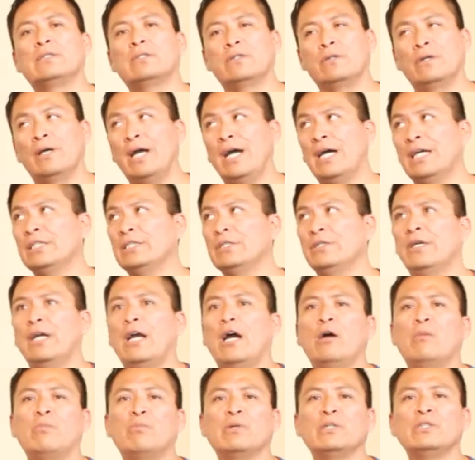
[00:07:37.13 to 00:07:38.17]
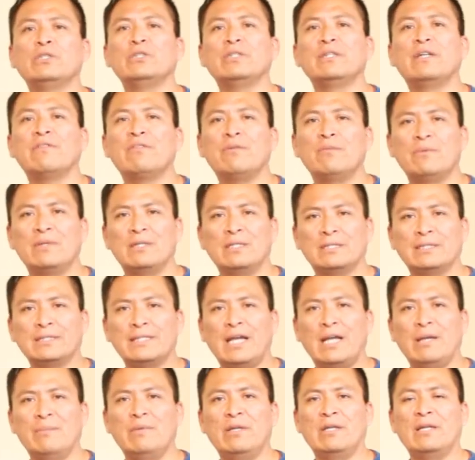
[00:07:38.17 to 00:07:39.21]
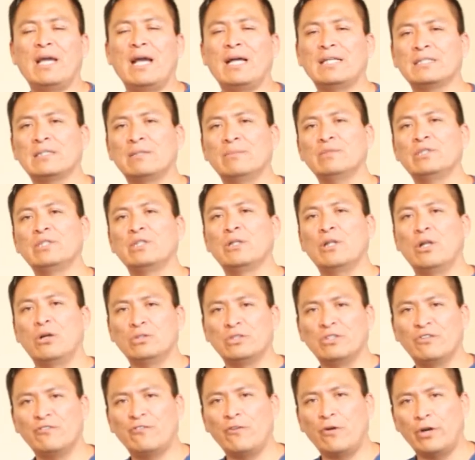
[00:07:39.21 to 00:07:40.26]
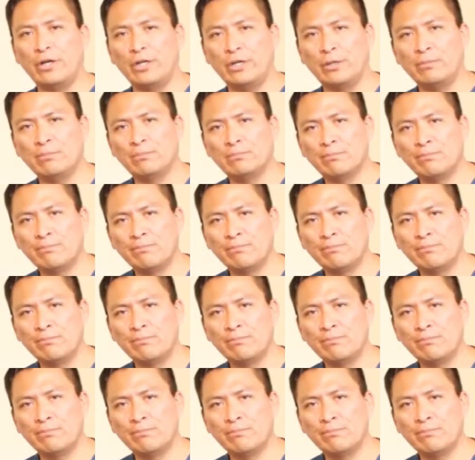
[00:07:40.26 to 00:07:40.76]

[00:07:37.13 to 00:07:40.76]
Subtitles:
So you ask your helpers, you give them an assignment, ask them to close it for you.